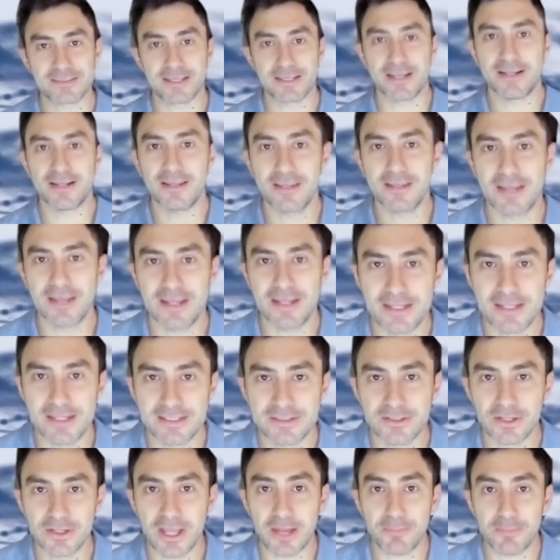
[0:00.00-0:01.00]
And the idea is
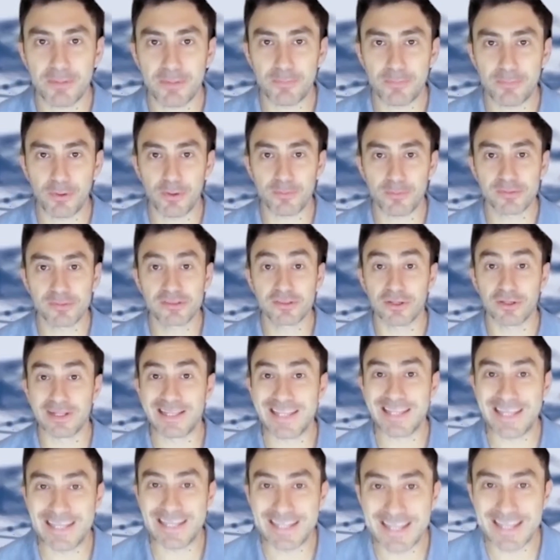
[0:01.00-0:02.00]
to get people almost to
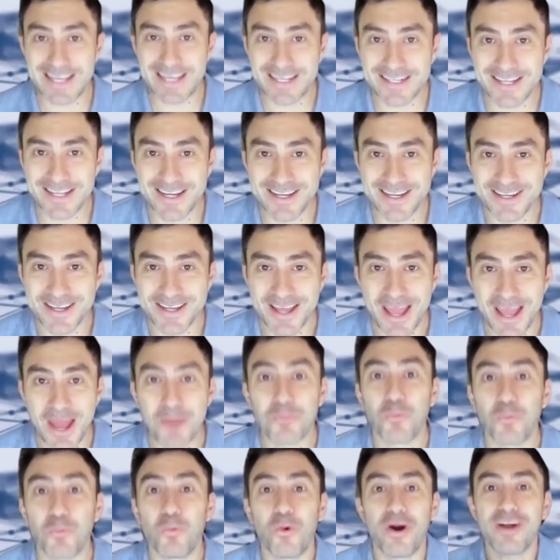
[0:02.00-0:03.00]
lean in
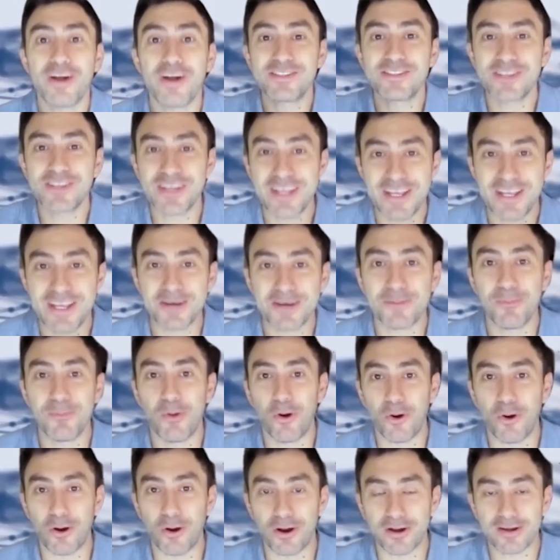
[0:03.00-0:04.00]
and want to hear
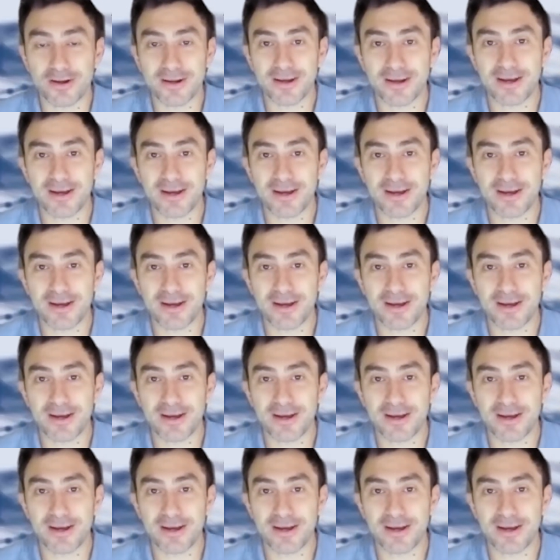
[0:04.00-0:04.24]
more.